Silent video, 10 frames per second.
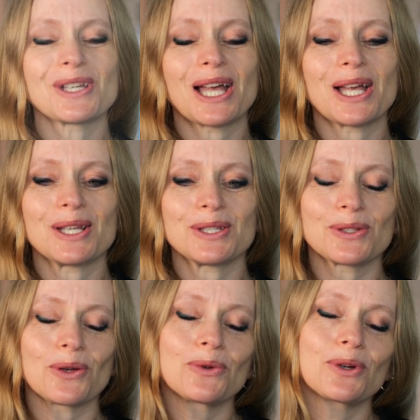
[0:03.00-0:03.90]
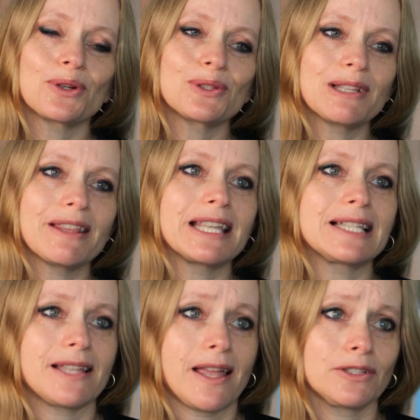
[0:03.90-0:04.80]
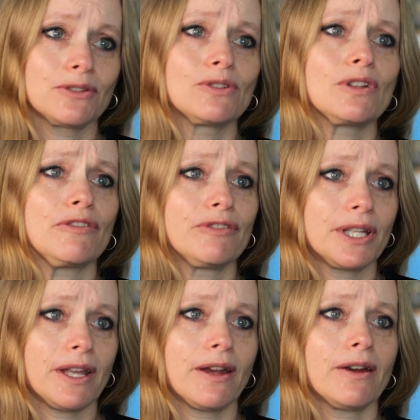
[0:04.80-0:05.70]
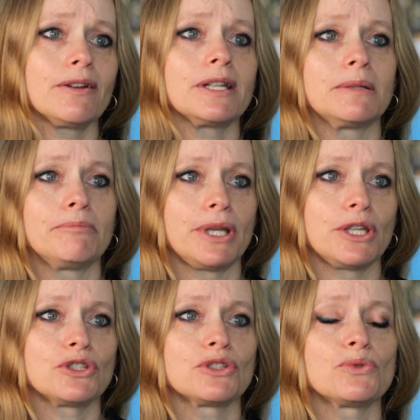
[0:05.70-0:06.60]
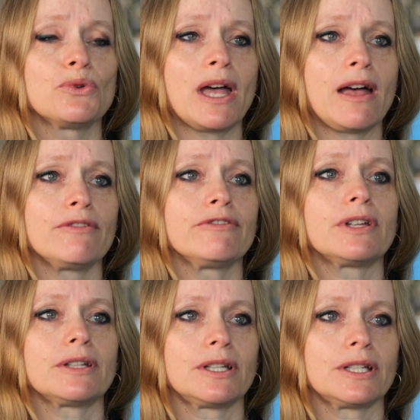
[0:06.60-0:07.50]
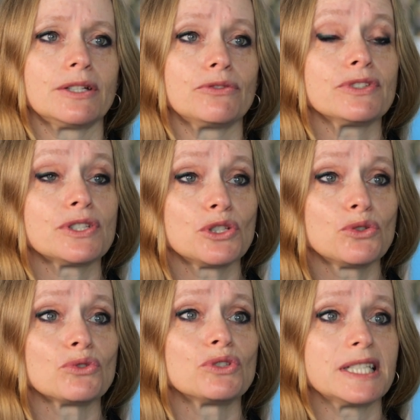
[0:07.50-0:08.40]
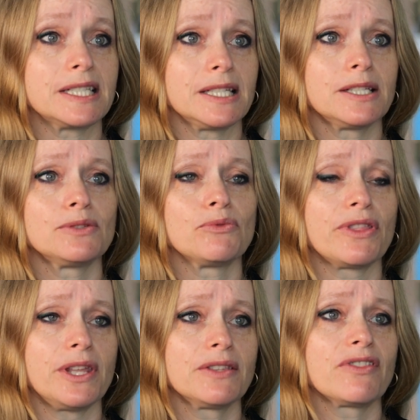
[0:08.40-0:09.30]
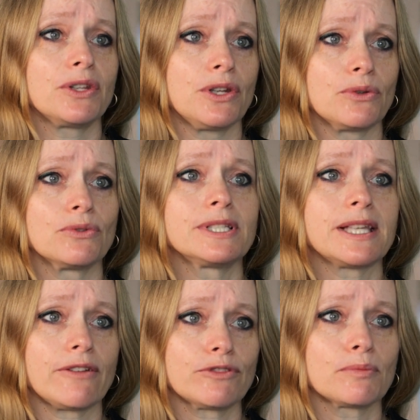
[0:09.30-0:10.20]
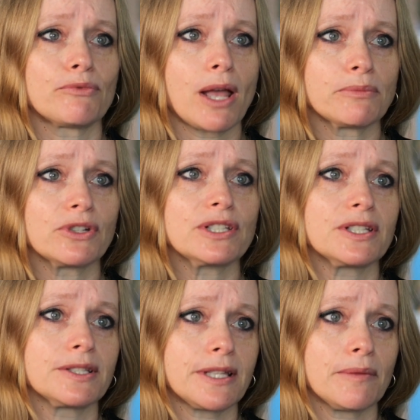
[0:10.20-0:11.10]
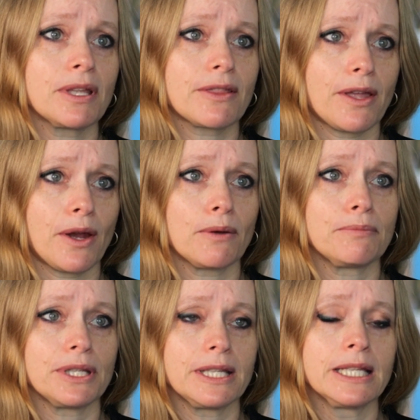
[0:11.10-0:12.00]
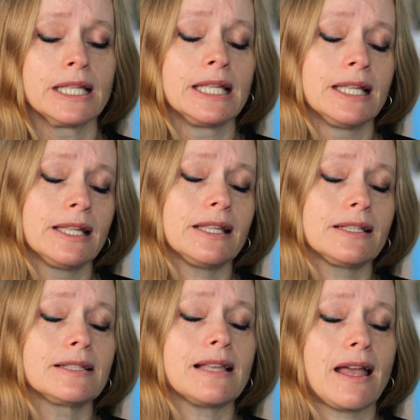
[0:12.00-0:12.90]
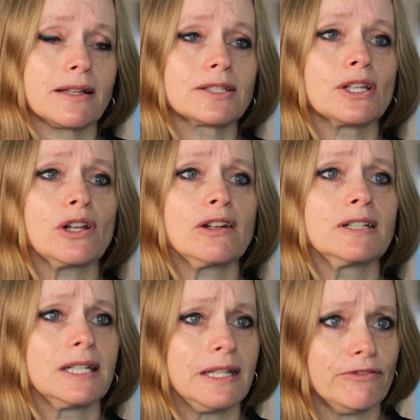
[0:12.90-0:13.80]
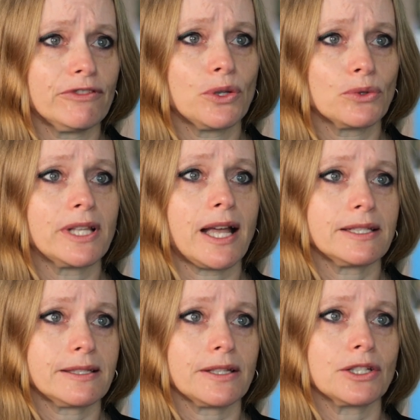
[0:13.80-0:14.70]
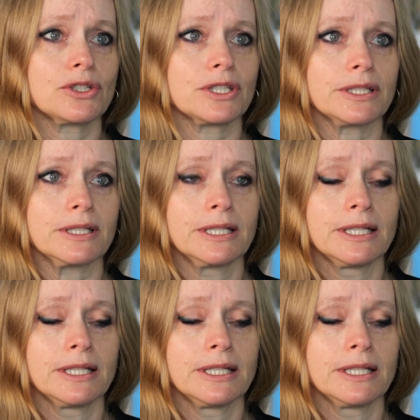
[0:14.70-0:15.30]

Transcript: Uh, so currently the standard of care in patients who have uh, residual disease within the nodes after primary systemic therapy is axillary lymph node dissection.